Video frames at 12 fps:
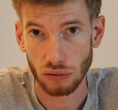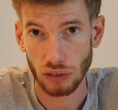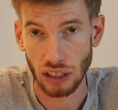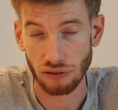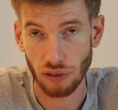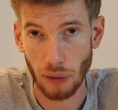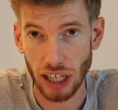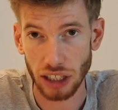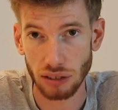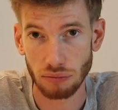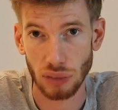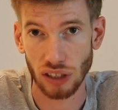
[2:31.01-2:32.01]

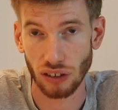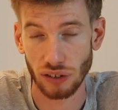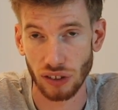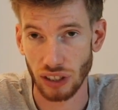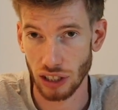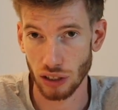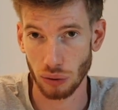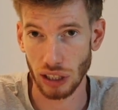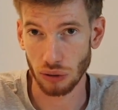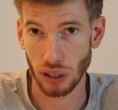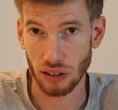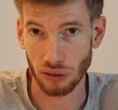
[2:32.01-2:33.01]
information, because obviously the
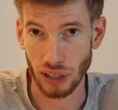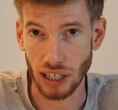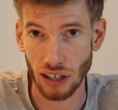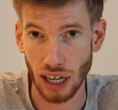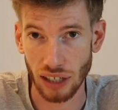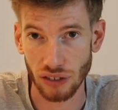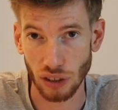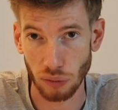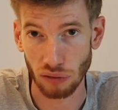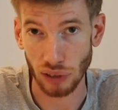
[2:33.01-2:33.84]
2023 guide has not been